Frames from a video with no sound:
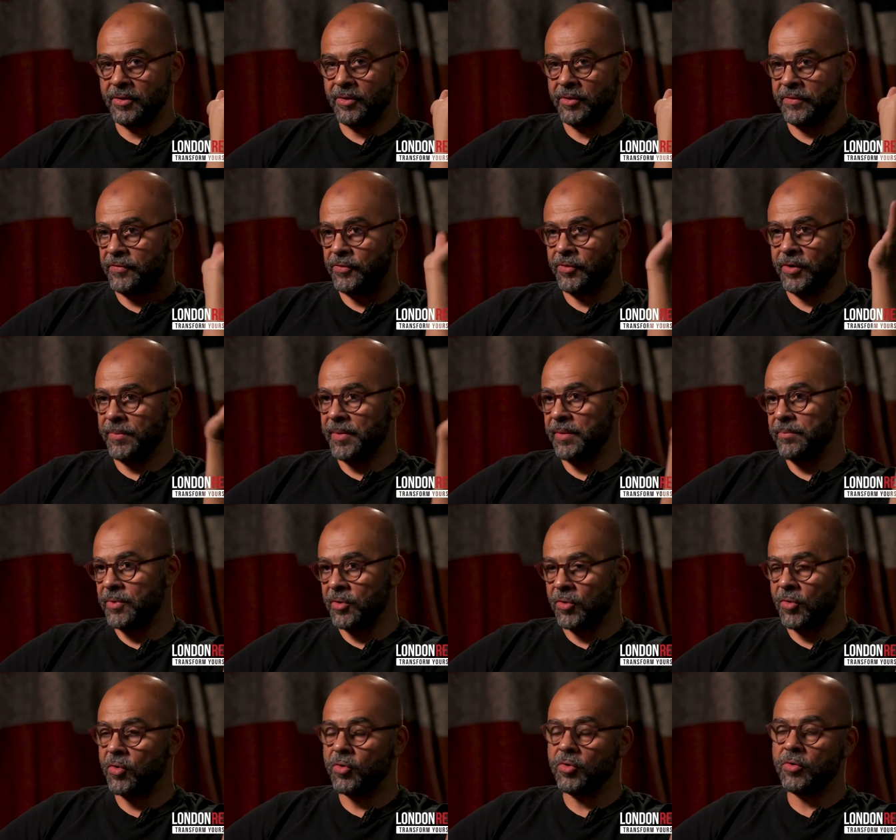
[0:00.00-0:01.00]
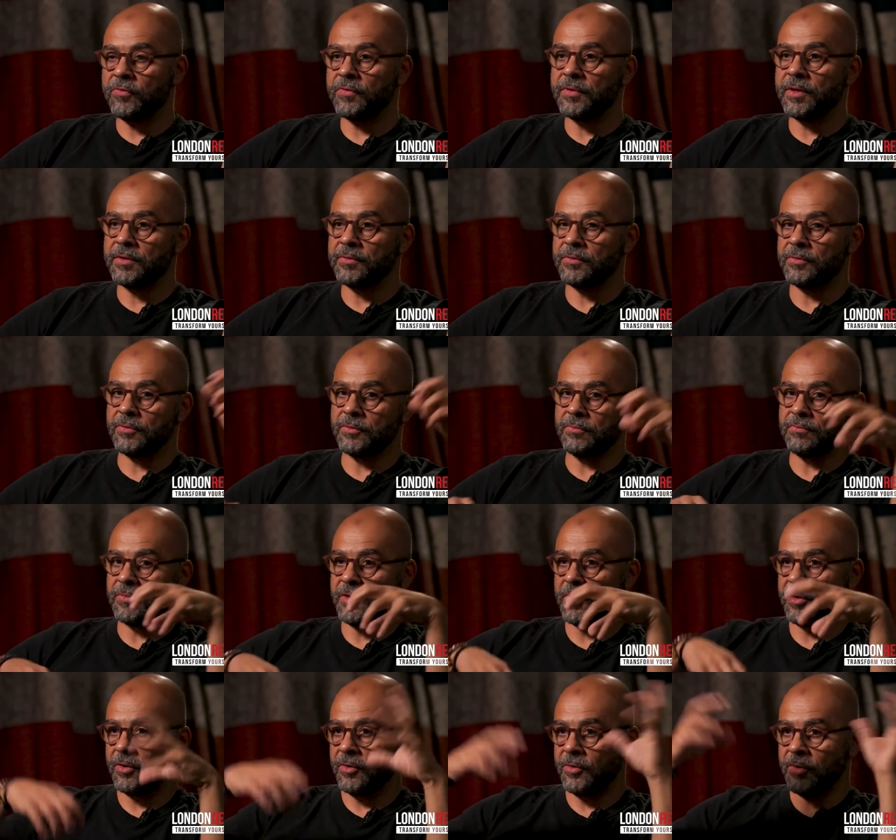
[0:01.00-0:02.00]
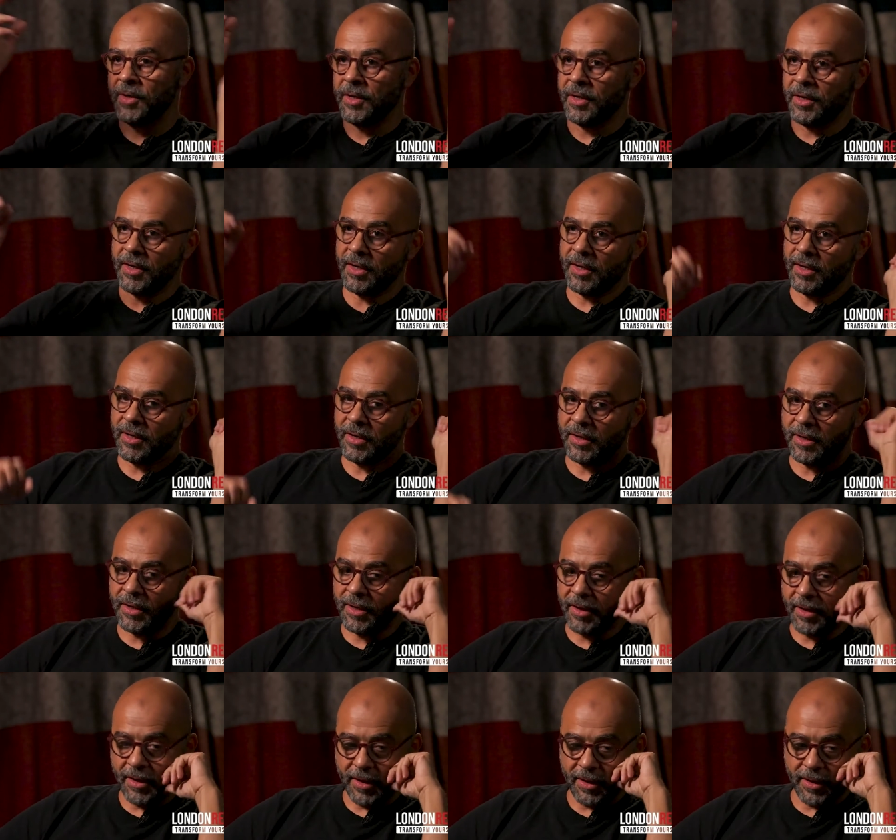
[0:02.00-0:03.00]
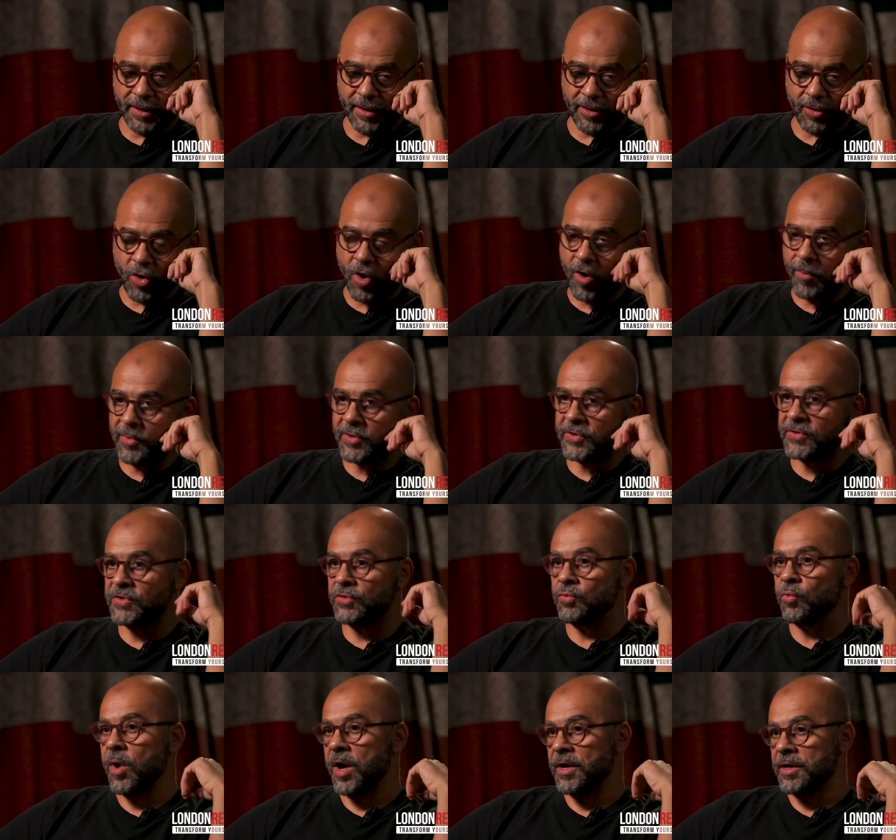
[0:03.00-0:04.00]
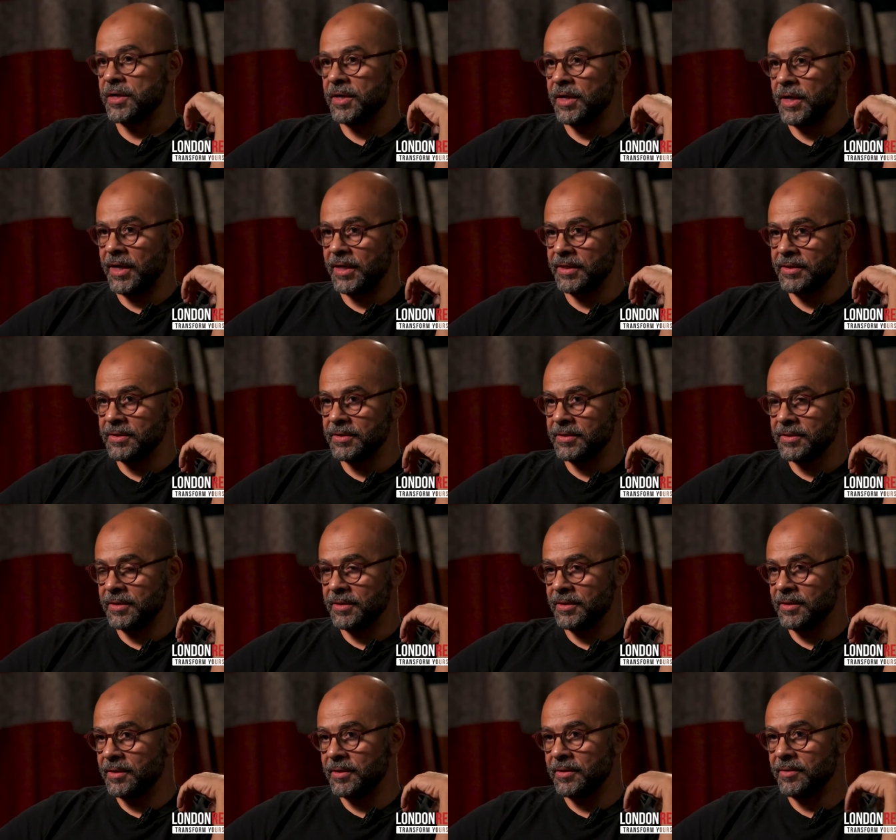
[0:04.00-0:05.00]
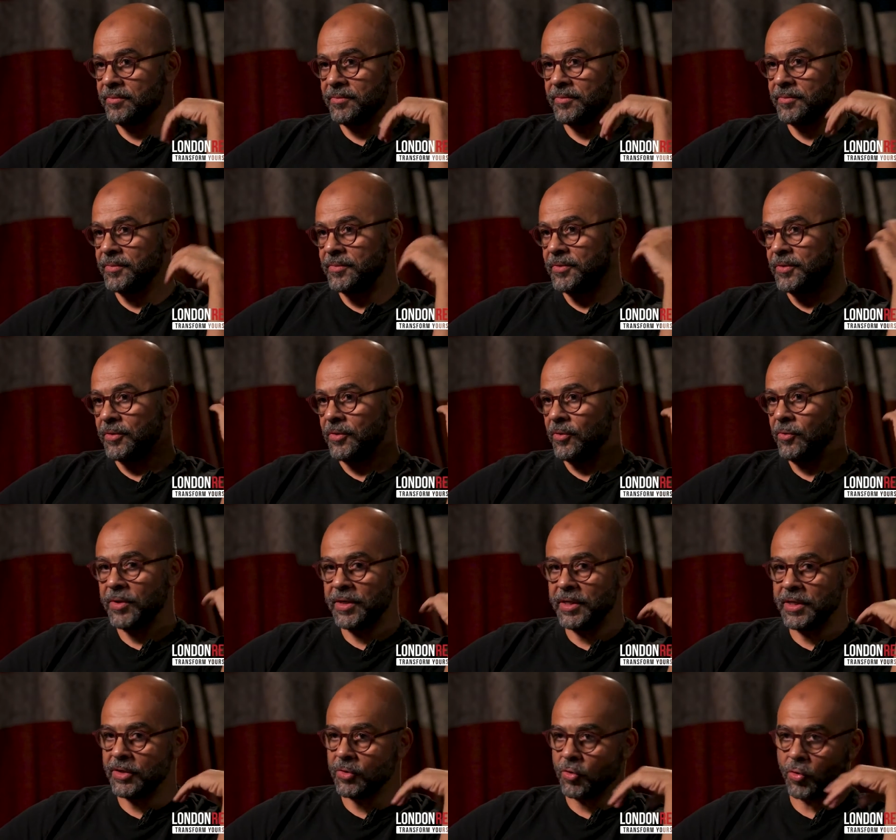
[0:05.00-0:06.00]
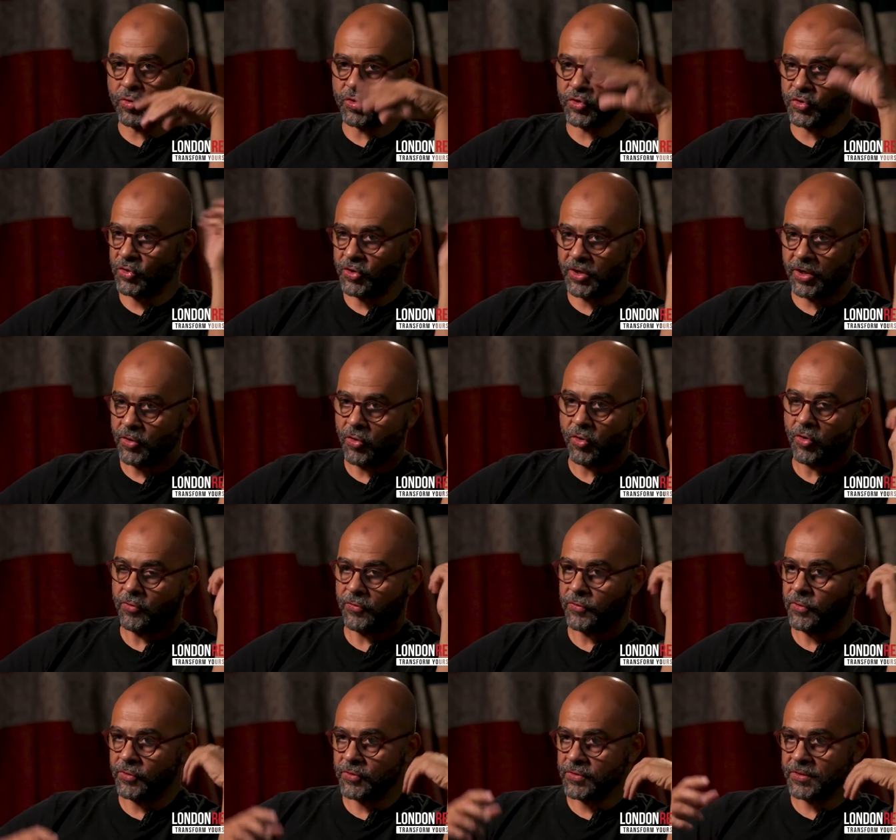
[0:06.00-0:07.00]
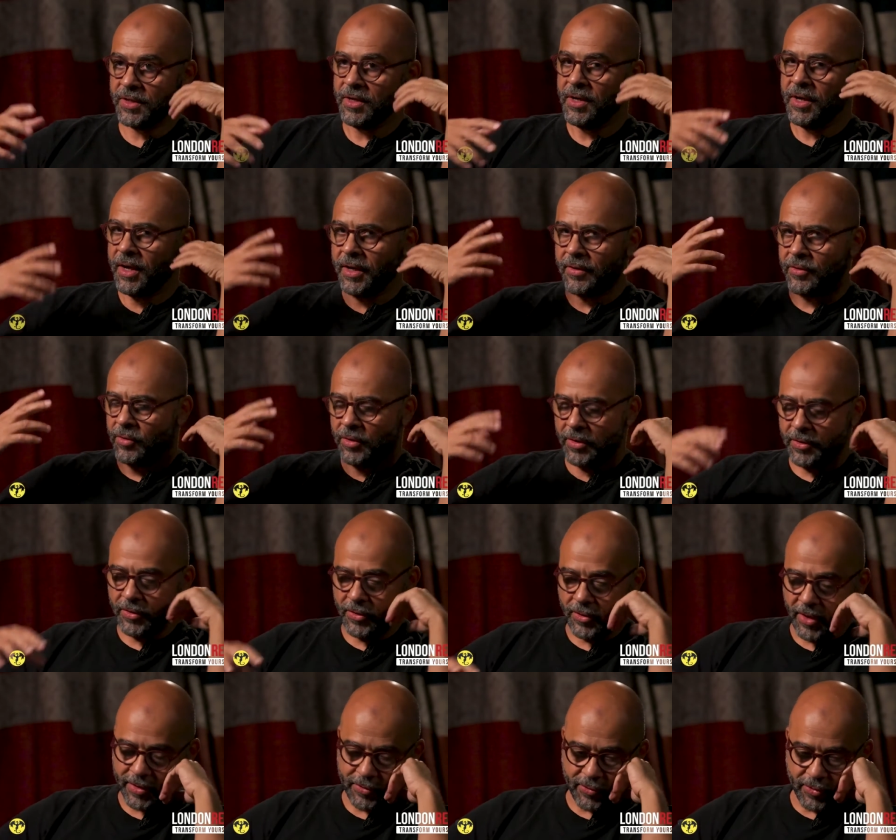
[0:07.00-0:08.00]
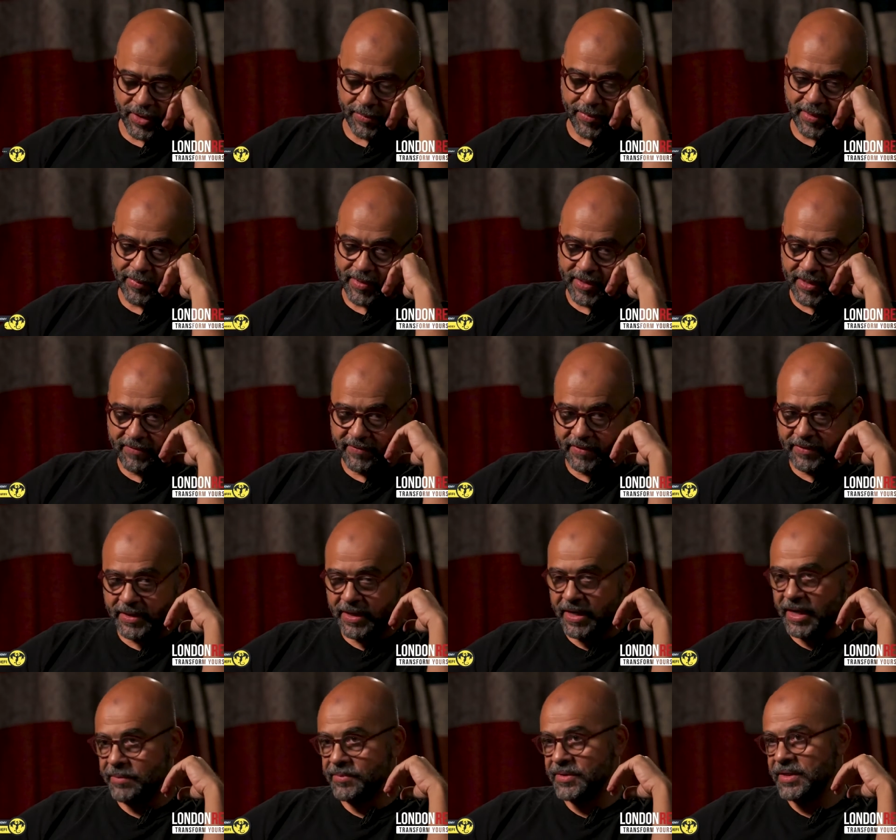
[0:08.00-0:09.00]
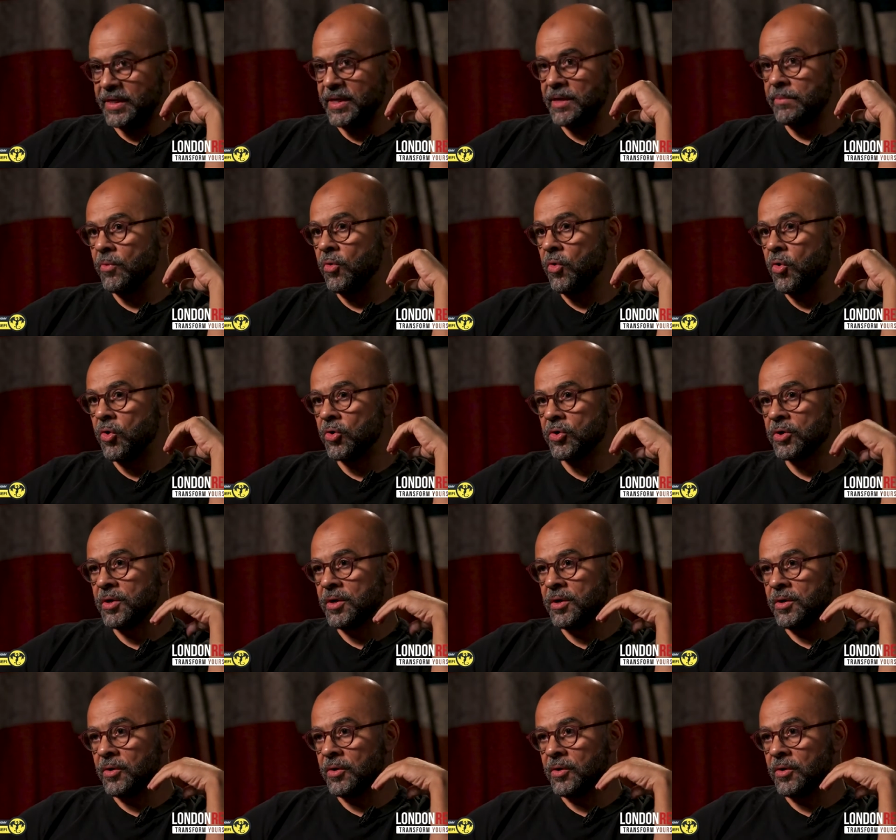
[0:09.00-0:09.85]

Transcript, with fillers: you know, if you remember all of the, you know, uh, uh, uh, Commerce One and um, you know e-grocer and all of those, you know, I don't remember even the names anymore,